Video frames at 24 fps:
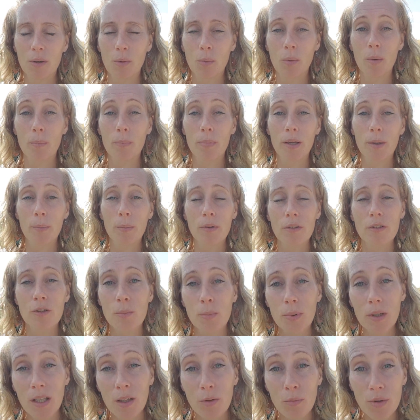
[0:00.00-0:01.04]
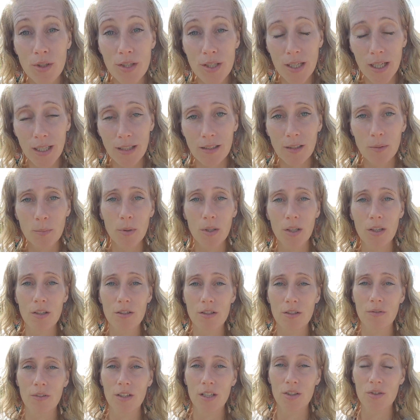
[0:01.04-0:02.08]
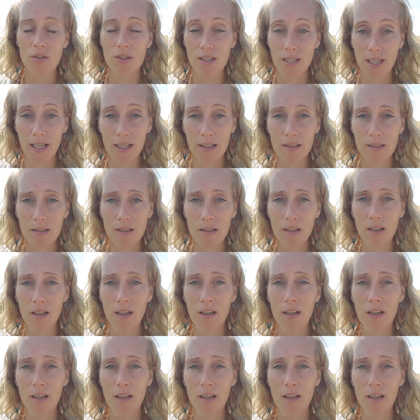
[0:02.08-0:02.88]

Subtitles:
where people is being rejected because of their sex,